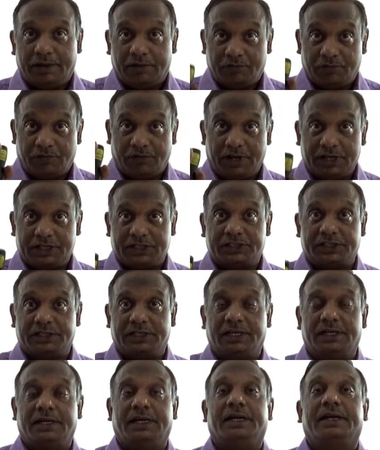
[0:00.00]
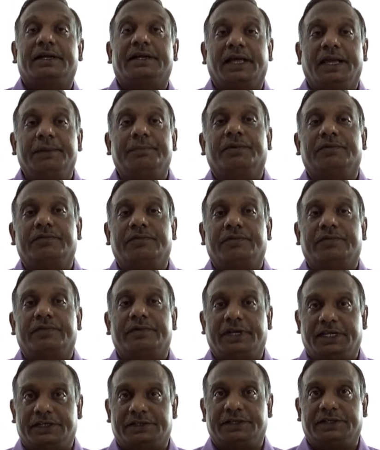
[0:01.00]
functional type of
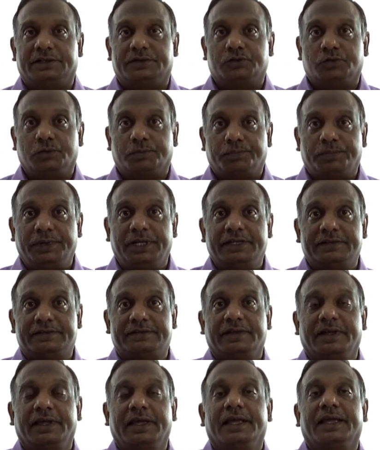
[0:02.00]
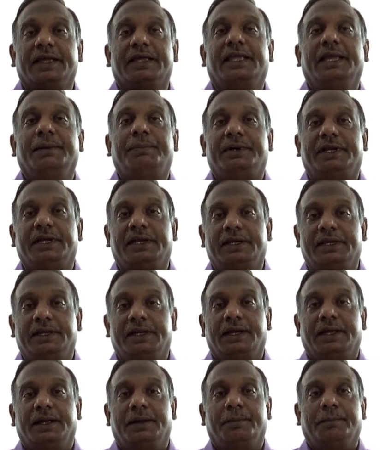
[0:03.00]
testing. So please keep it
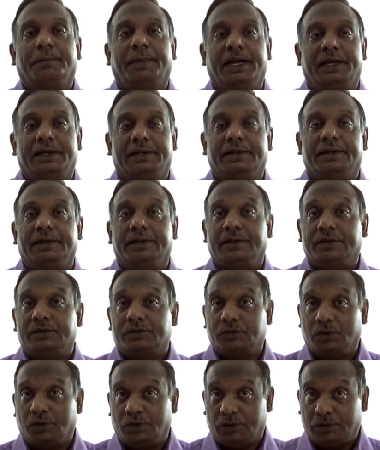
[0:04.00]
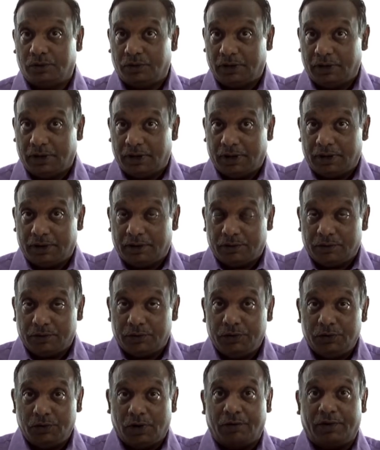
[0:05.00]
in mind. So
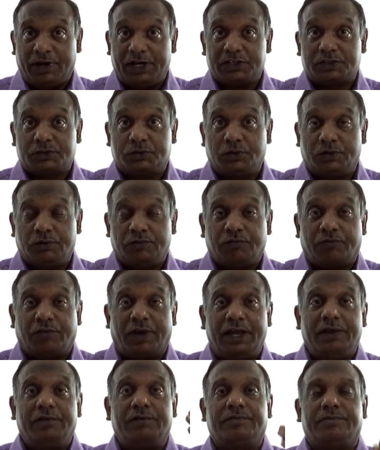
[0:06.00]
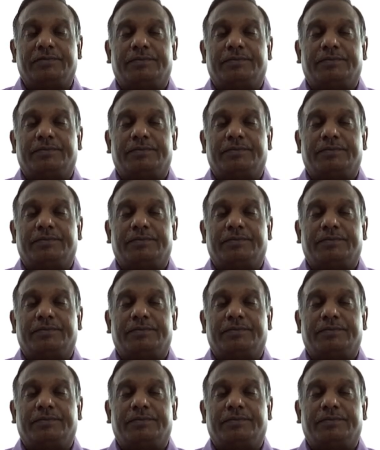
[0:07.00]
you have understood 5